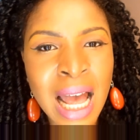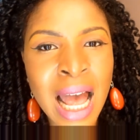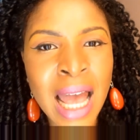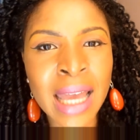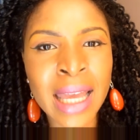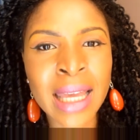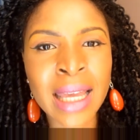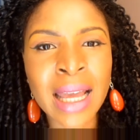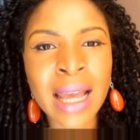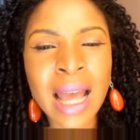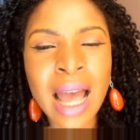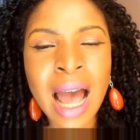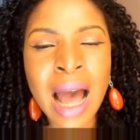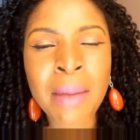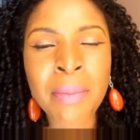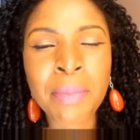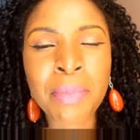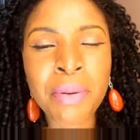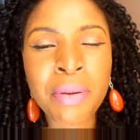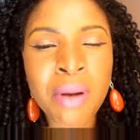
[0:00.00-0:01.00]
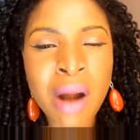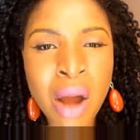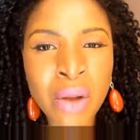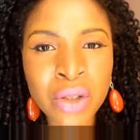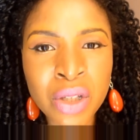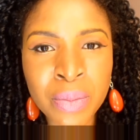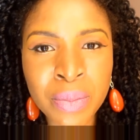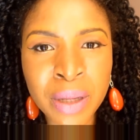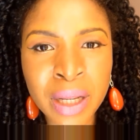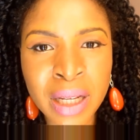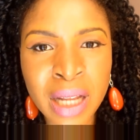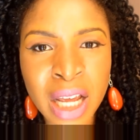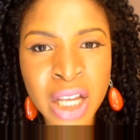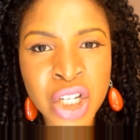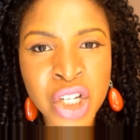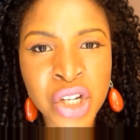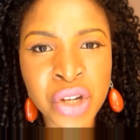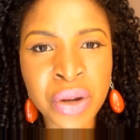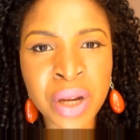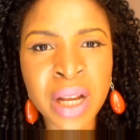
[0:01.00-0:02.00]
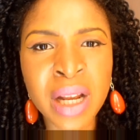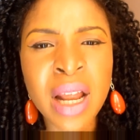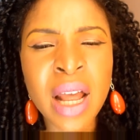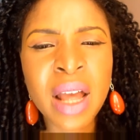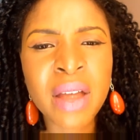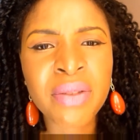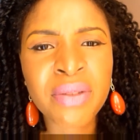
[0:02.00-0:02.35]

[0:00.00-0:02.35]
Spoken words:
I am proud to be a Nigerian.